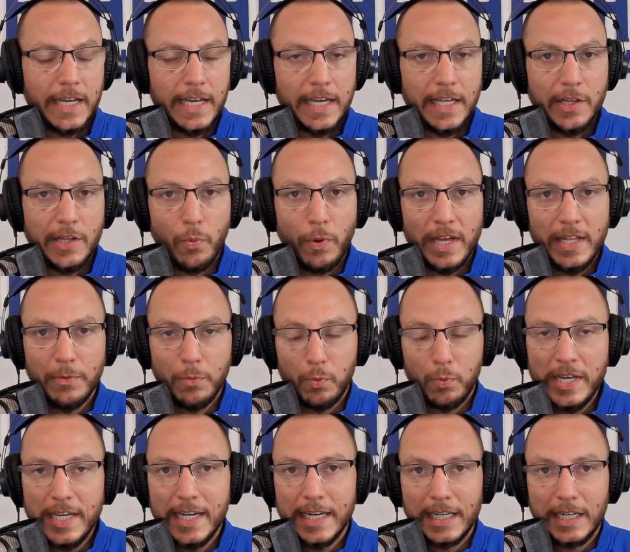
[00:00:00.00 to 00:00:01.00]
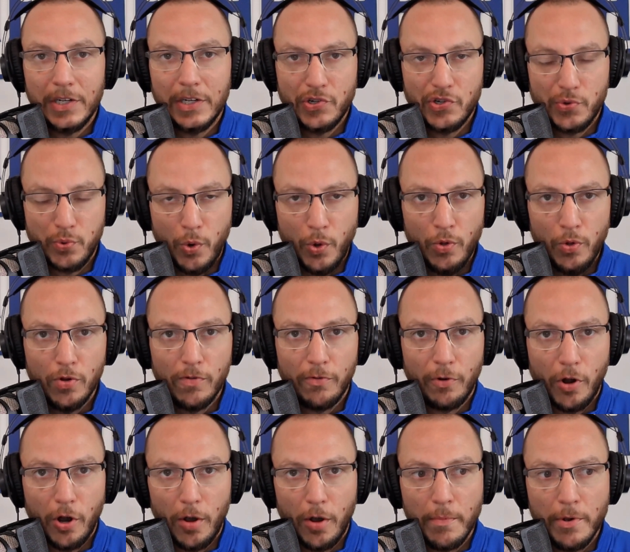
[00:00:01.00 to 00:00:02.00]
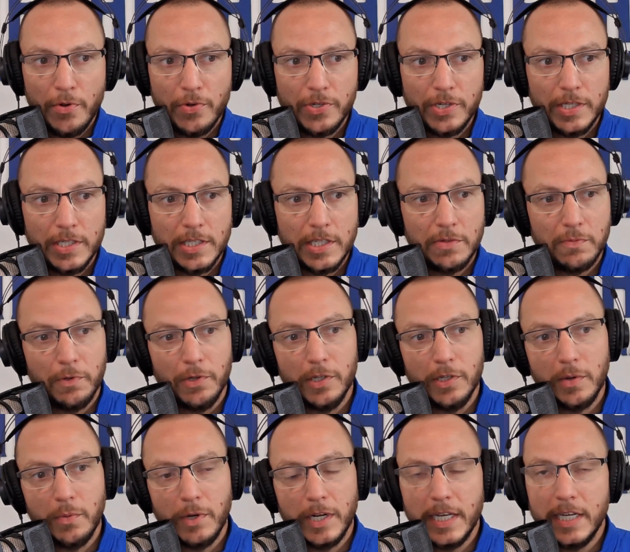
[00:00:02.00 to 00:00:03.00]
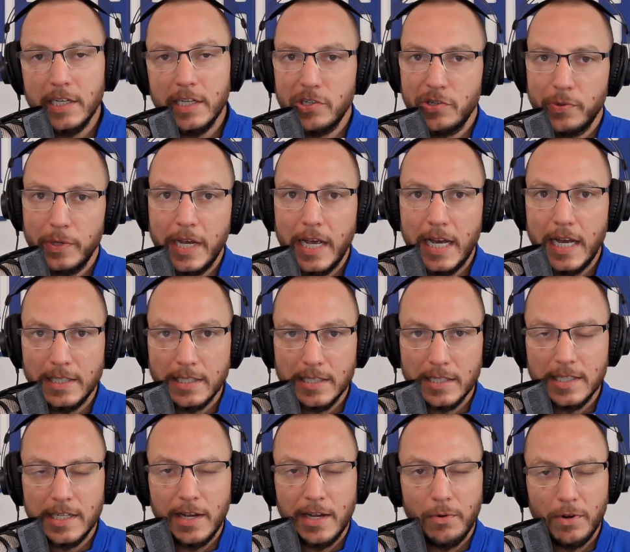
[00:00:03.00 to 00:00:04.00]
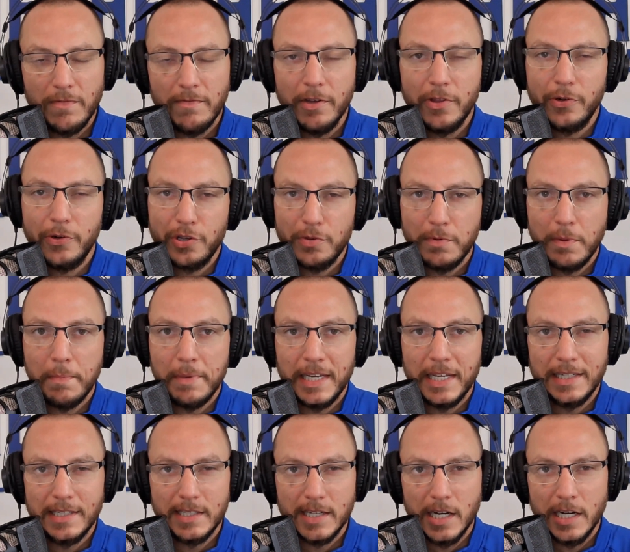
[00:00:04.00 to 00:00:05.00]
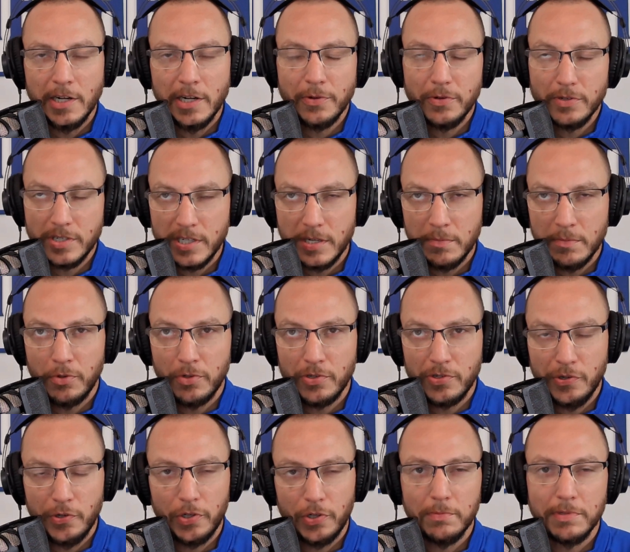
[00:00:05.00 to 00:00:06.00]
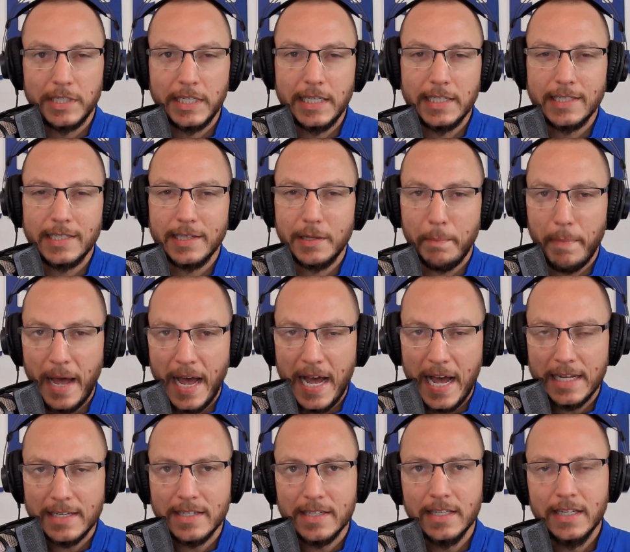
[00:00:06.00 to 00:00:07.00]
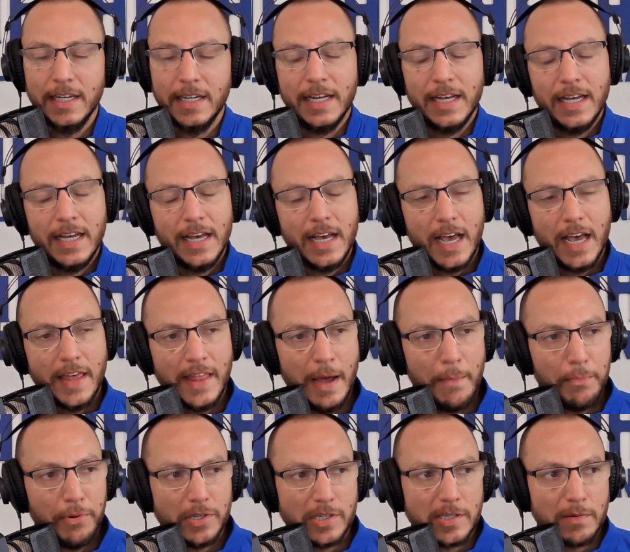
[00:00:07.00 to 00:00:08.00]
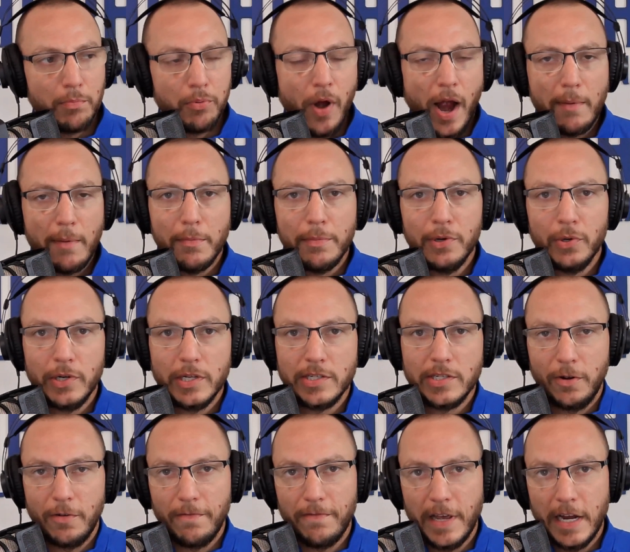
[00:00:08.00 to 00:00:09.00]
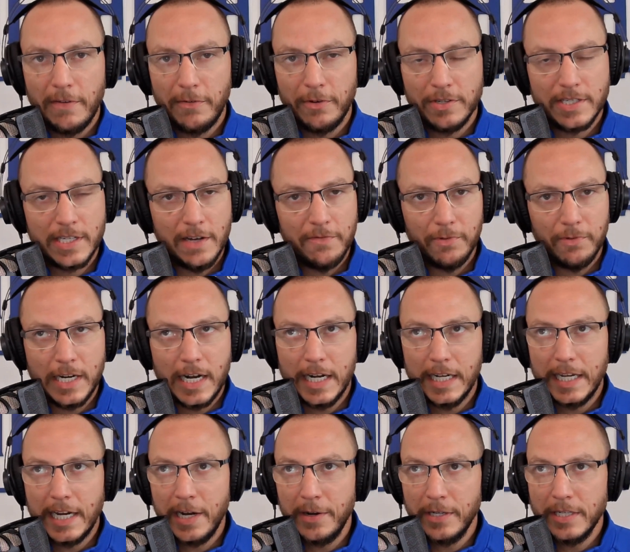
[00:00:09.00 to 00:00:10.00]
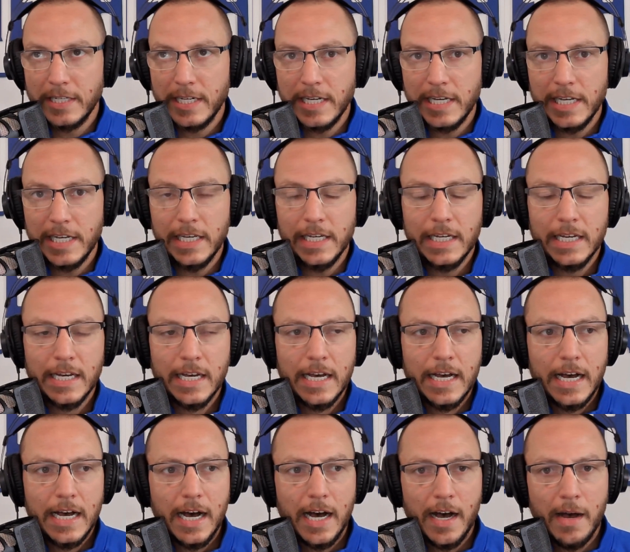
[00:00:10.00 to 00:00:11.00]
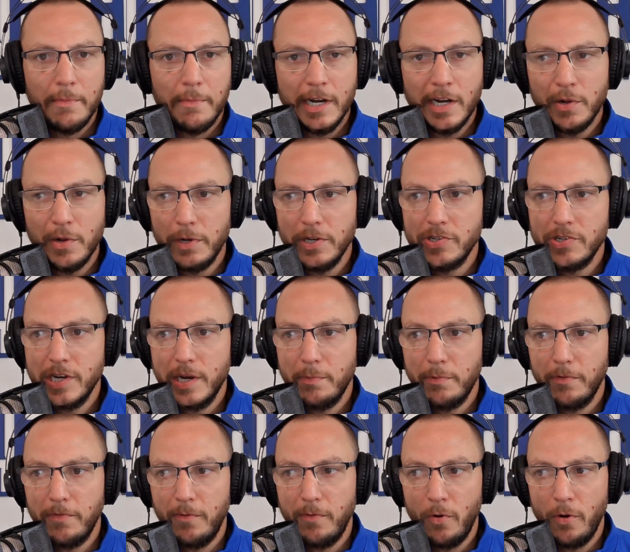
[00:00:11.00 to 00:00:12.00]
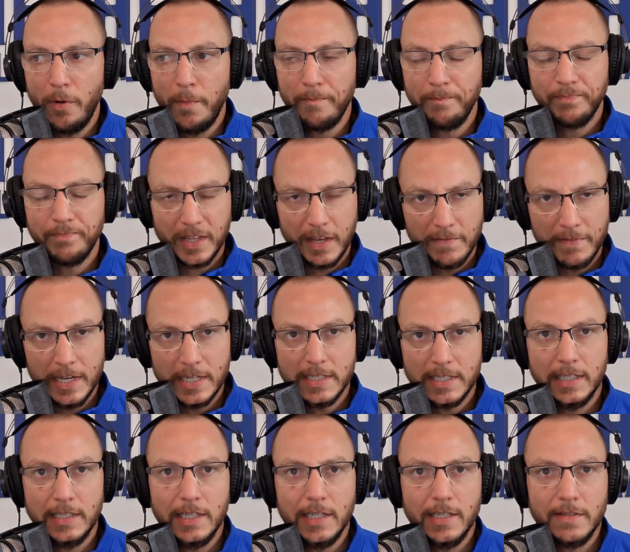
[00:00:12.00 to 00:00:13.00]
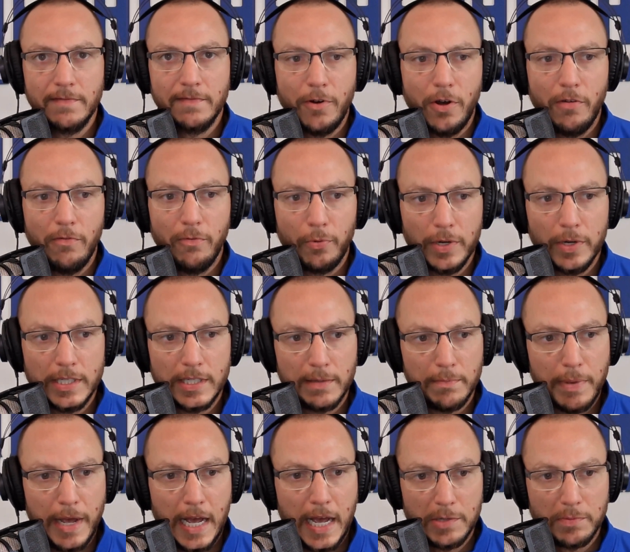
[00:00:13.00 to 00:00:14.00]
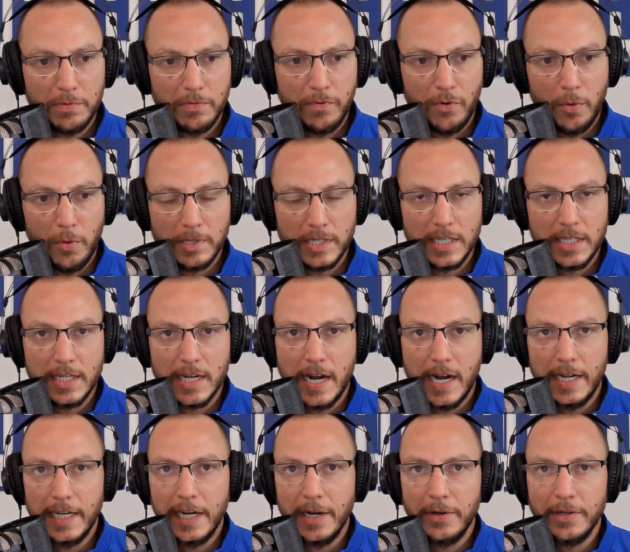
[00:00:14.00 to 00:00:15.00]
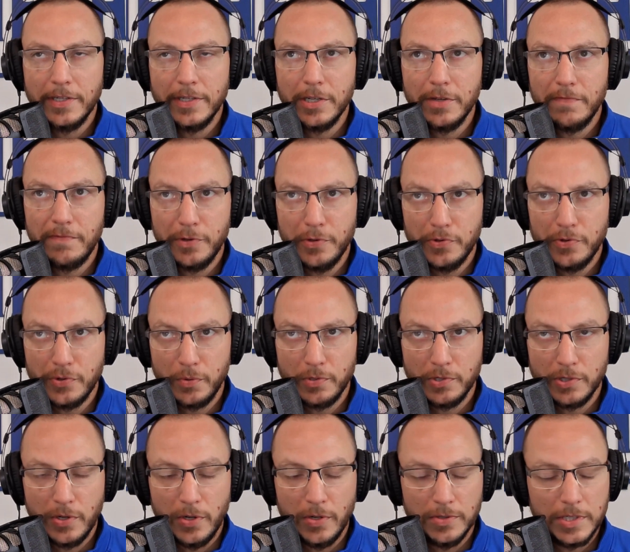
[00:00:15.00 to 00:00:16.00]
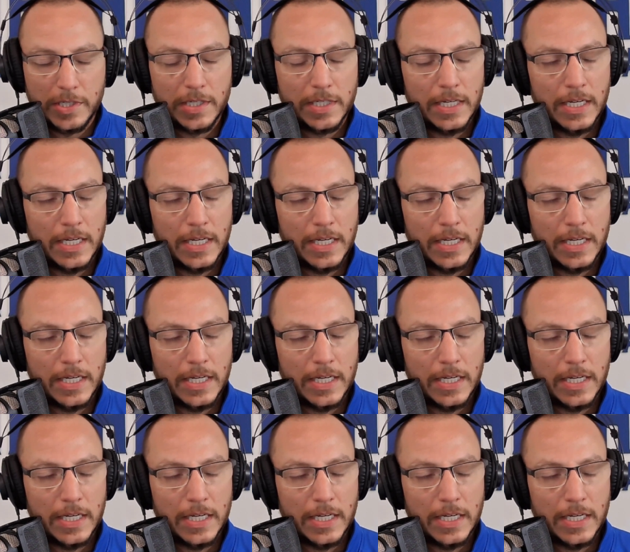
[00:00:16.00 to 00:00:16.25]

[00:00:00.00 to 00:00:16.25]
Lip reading: And the way that we get control over our emotions is we look at what history has to say. What have other human beings done under similar circumstances in the past? And that puts some probabilities in our favor. It's definitely not a guarantee in any way, shape, or form. Investing does involve risk, and past performance is not a guarantee of future results.